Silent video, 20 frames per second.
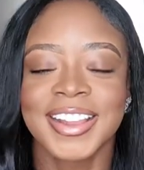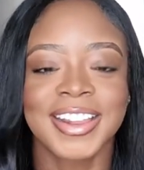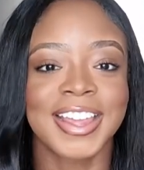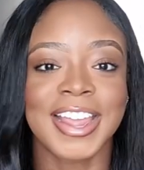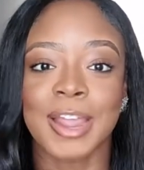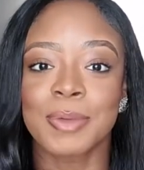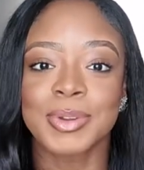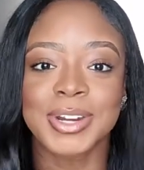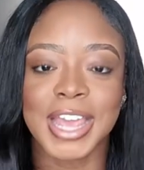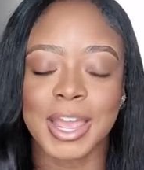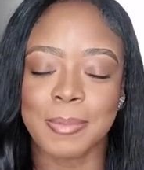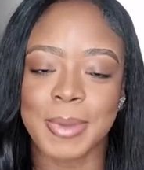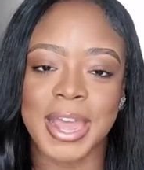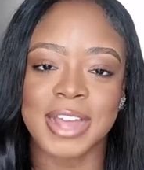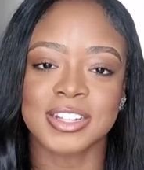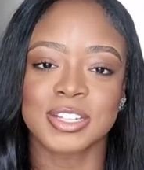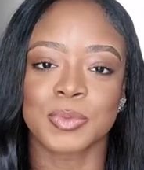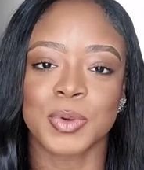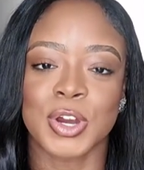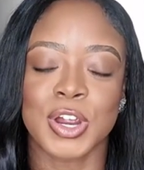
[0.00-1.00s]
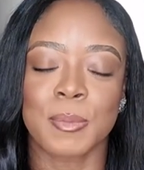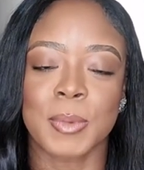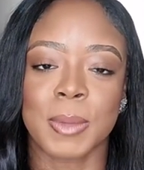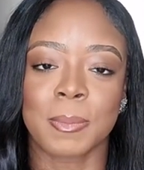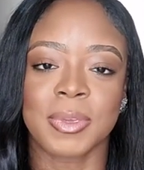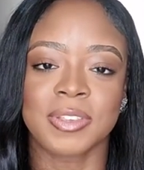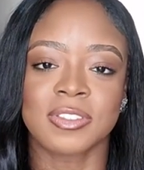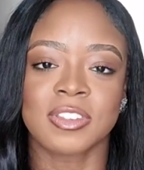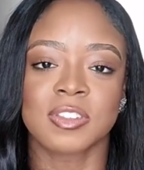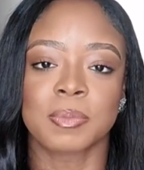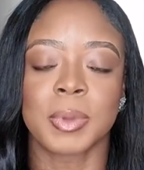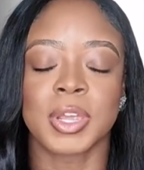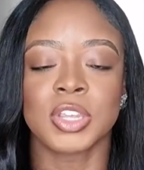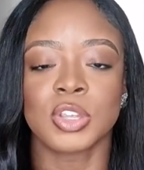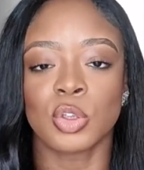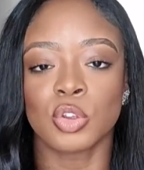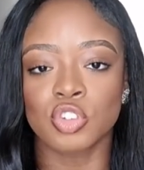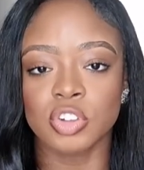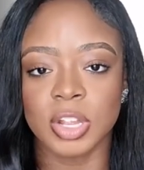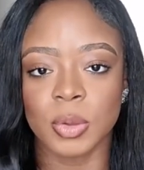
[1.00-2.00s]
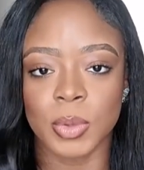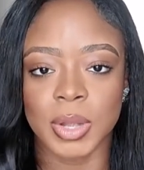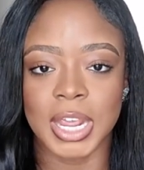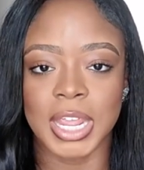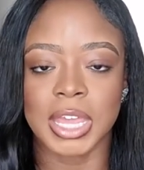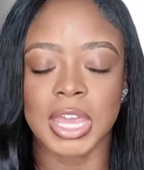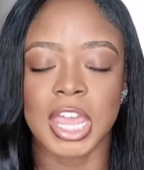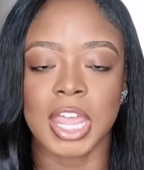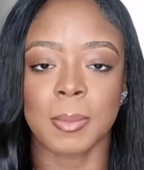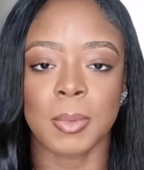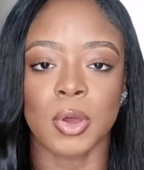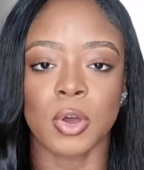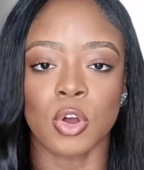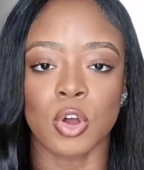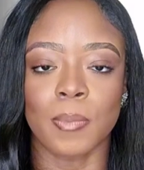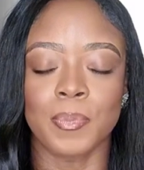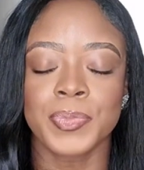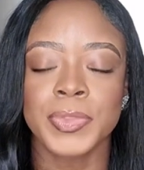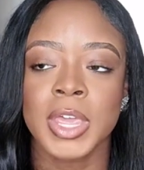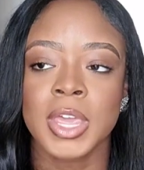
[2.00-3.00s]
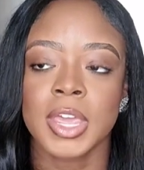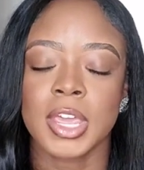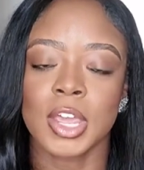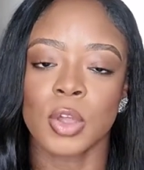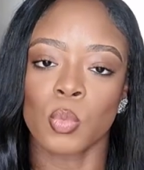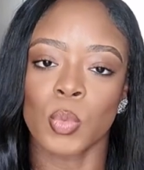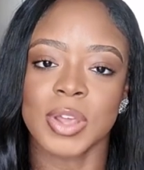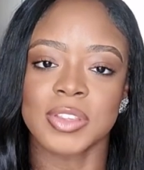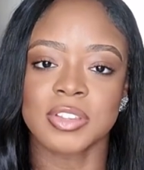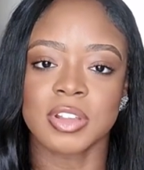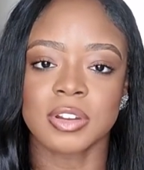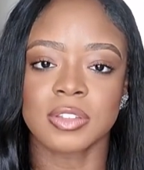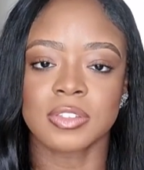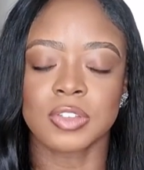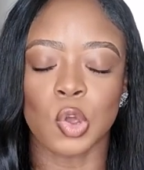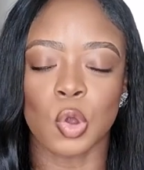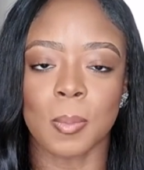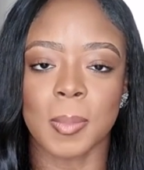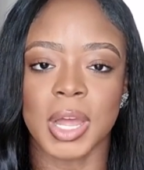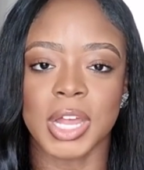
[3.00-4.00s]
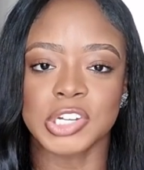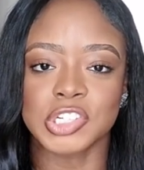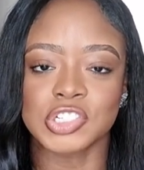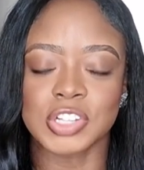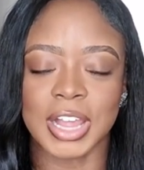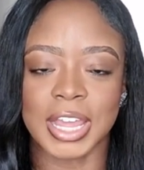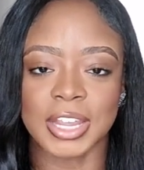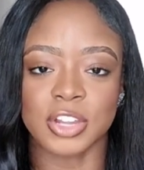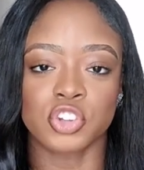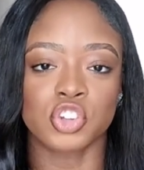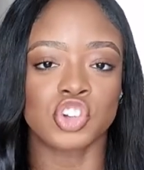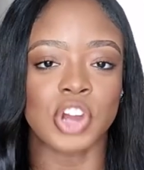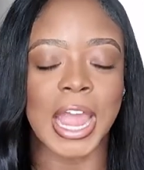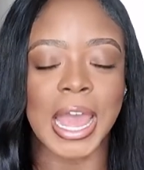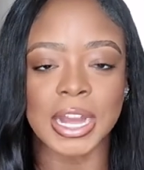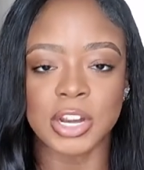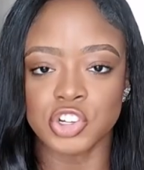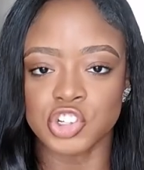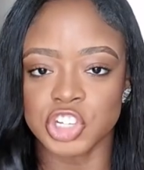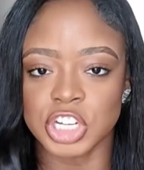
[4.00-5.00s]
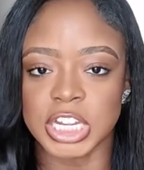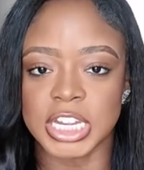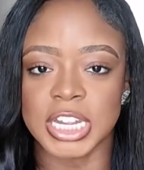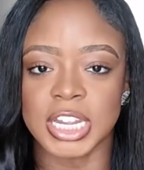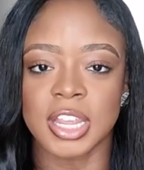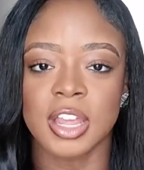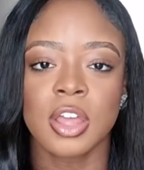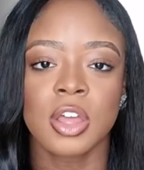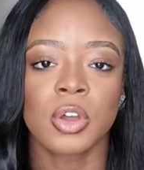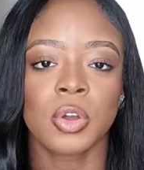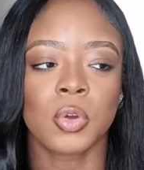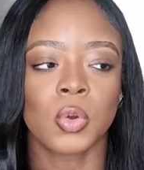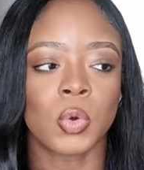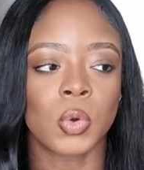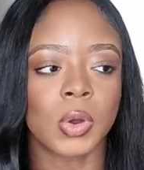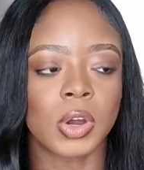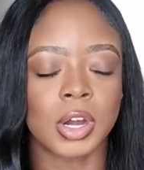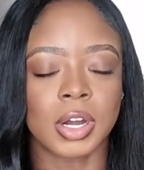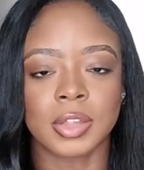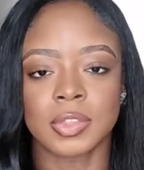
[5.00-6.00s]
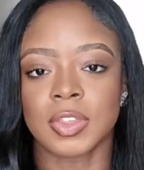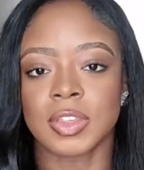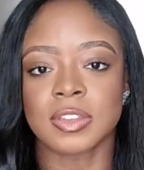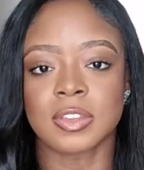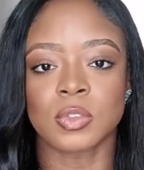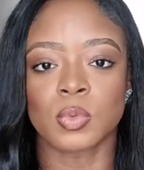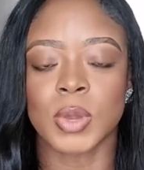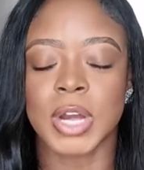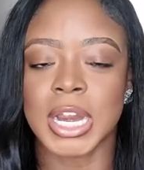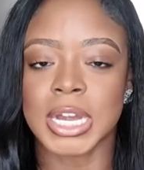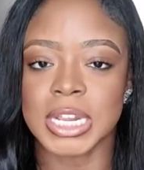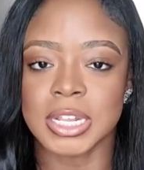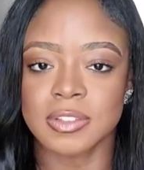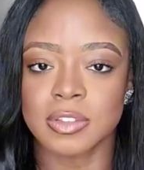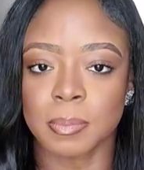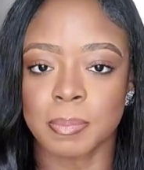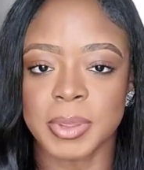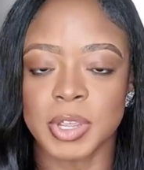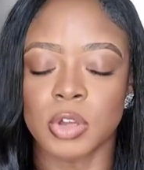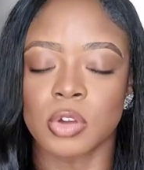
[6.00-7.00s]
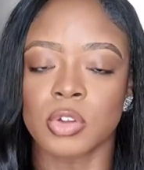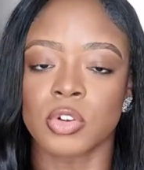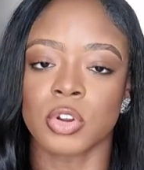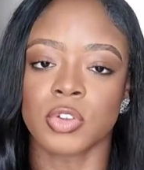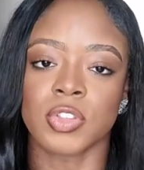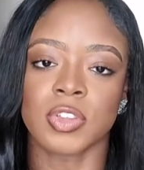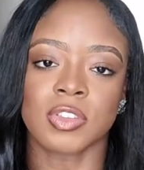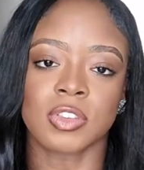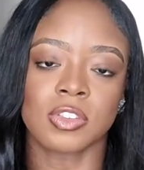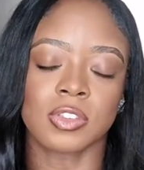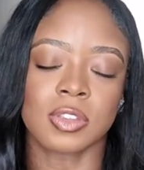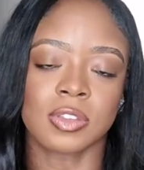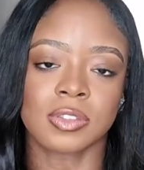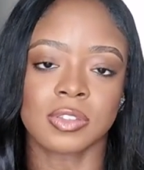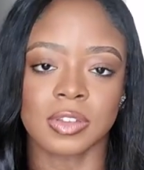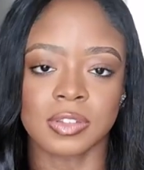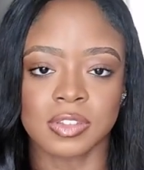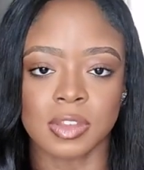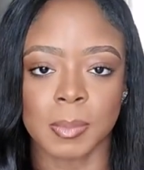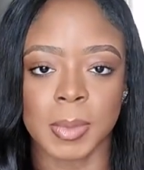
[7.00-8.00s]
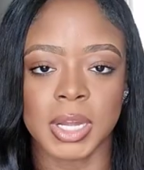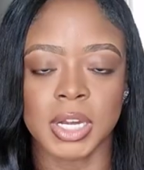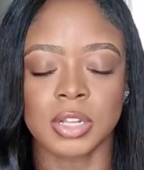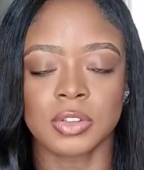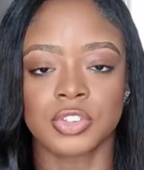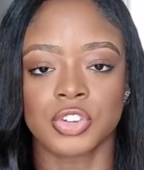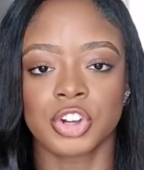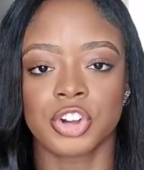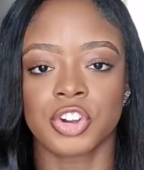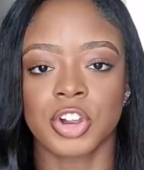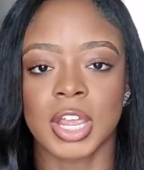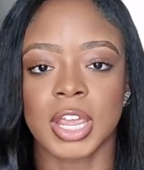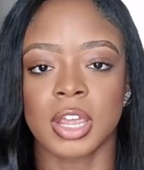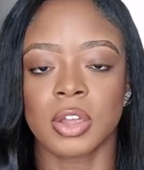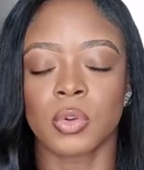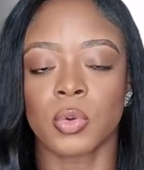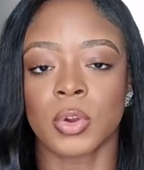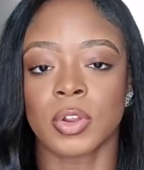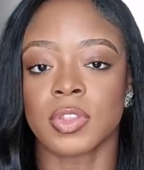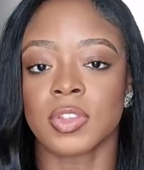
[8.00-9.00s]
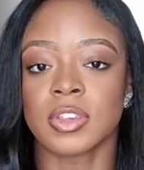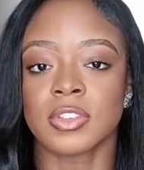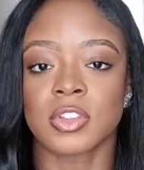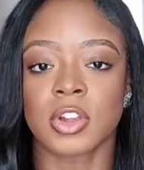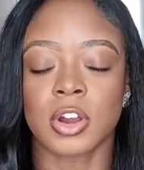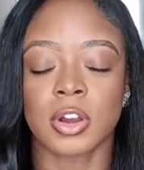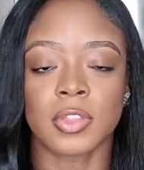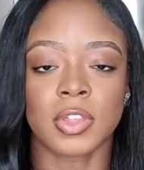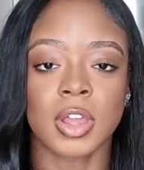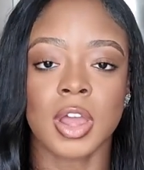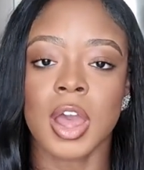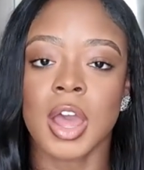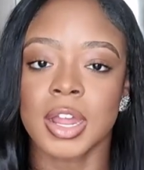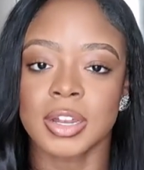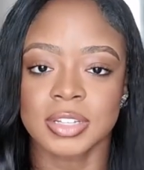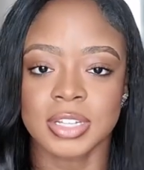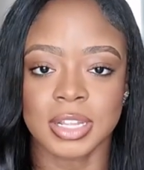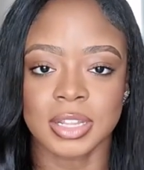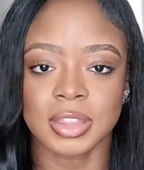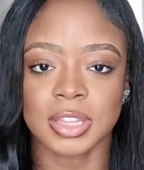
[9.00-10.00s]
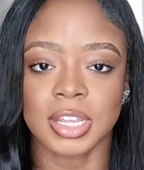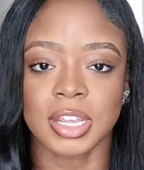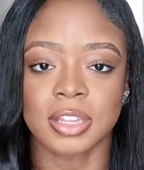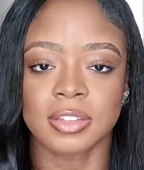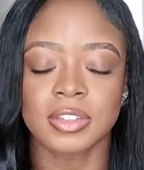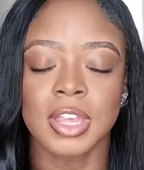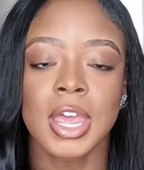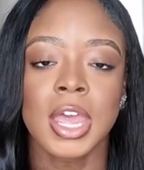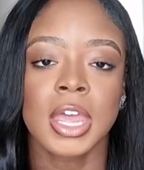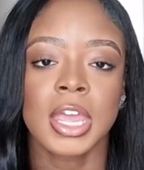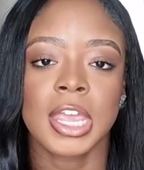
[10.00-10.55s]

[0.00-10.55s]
Like, I would get back to work on my business, but usually when I came home, it wasn't so much like strategy, or this is what I need to build, or this is the system I need to create, or these are the content things.